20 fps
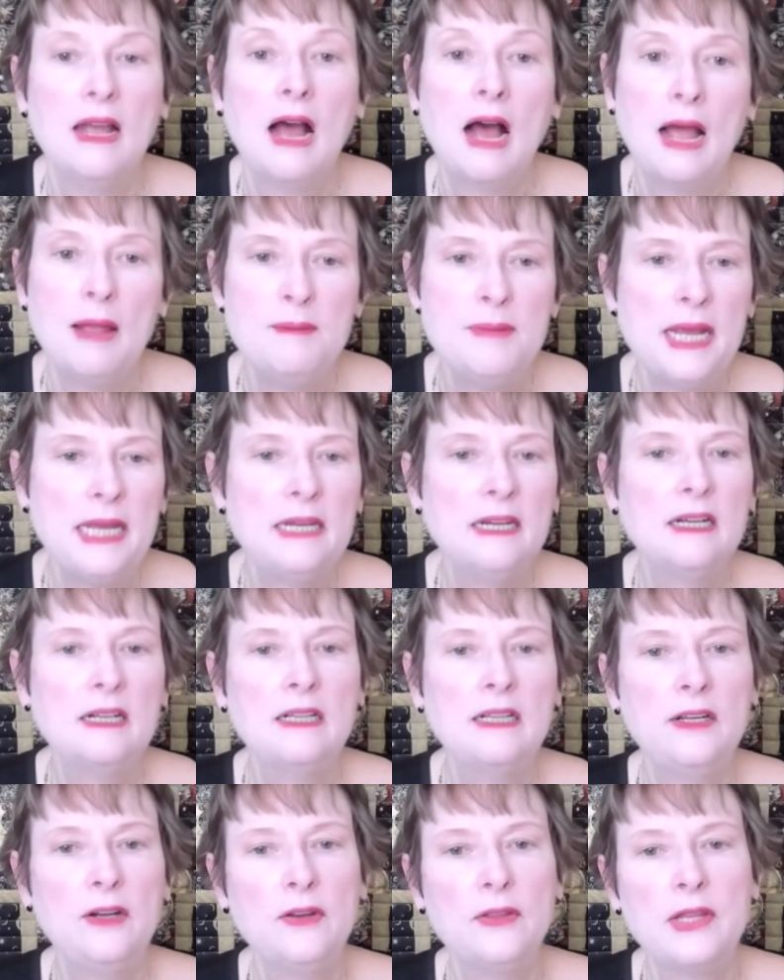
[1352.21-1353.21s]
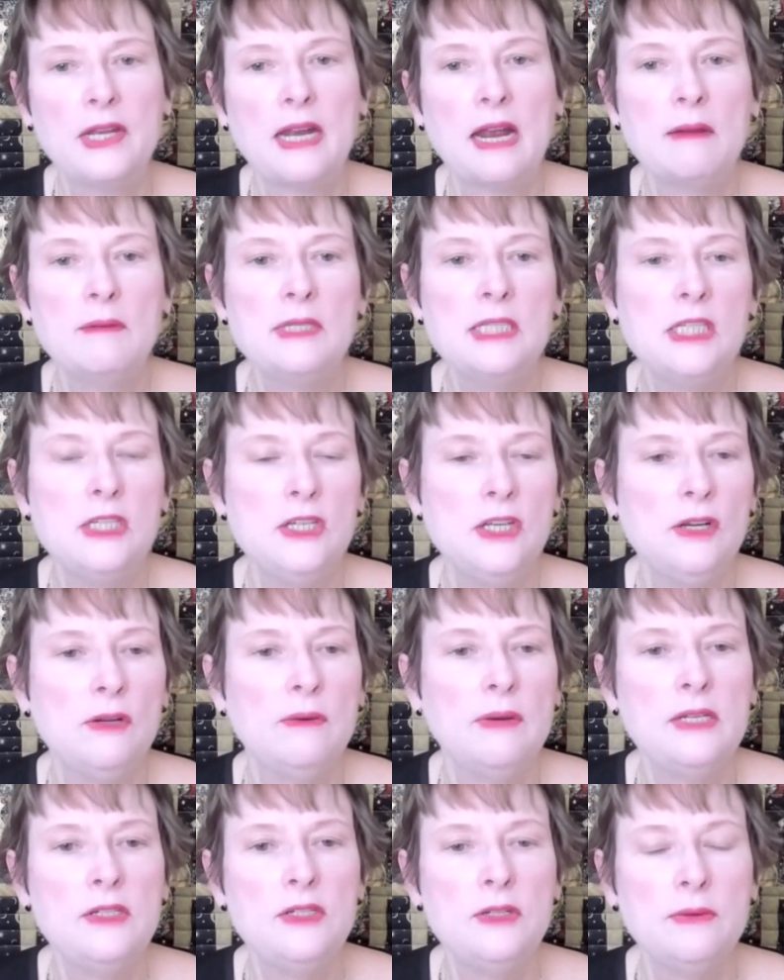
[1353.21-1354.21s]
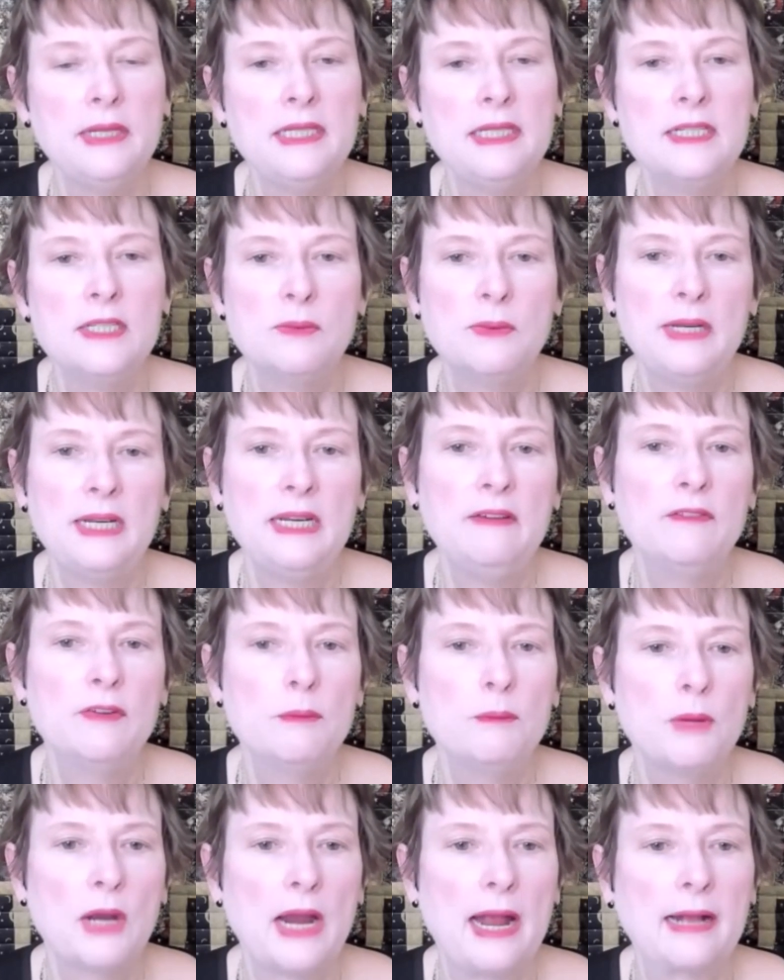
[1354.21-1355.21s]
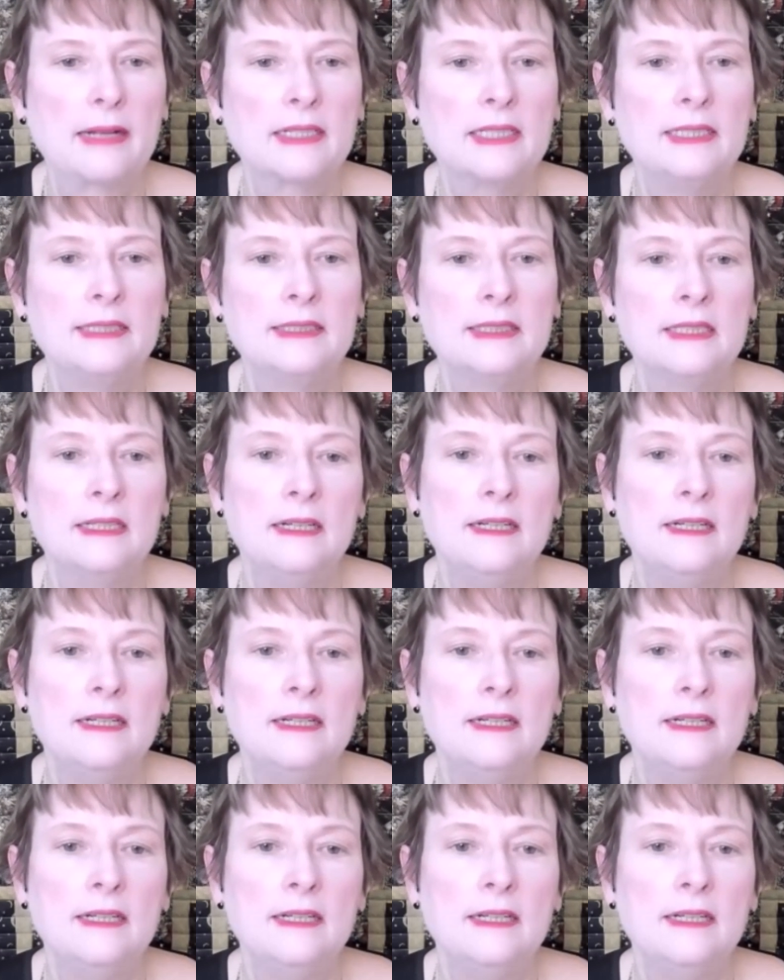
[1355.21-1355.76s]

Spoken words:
I made it clear that I was new and doing this reading for practice,